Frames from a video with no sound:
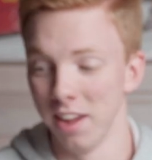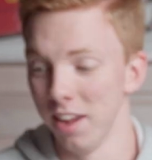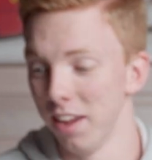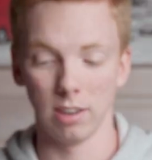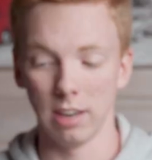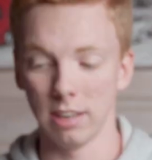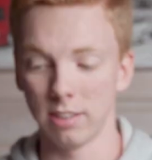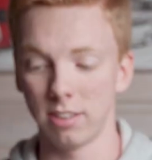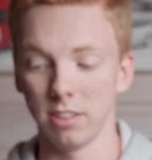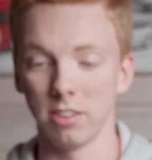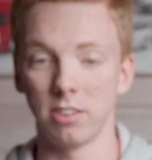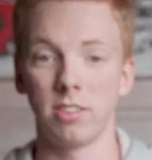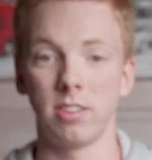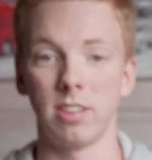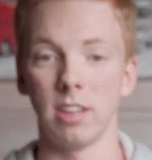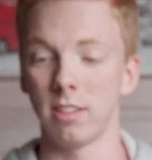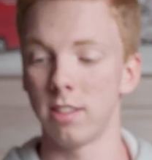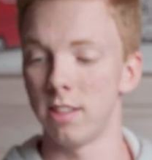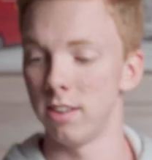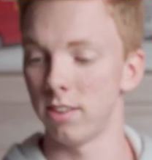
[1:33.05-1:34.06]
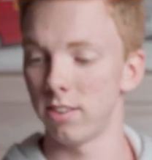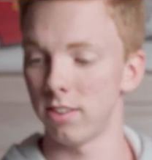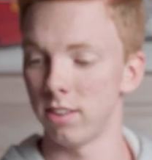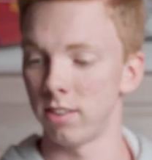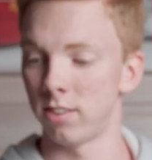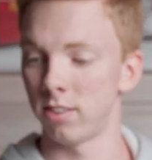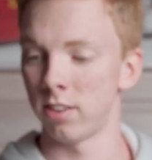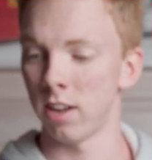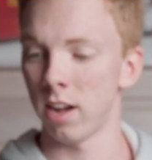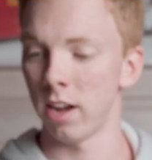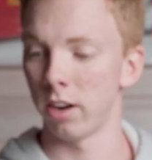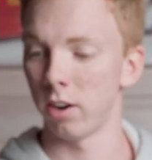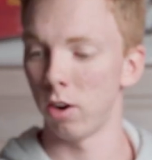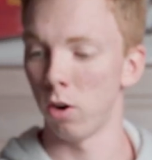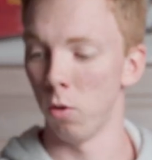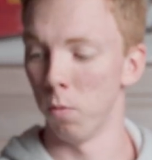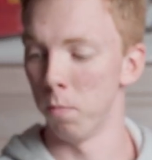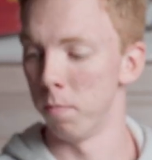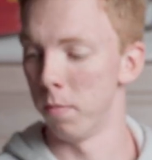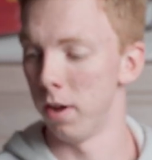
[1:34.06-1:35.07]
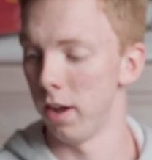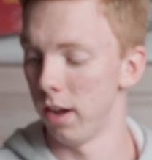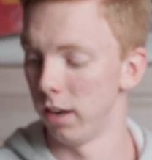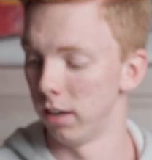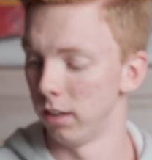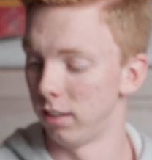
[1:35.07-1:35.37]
So let's just set this aside. Oh man,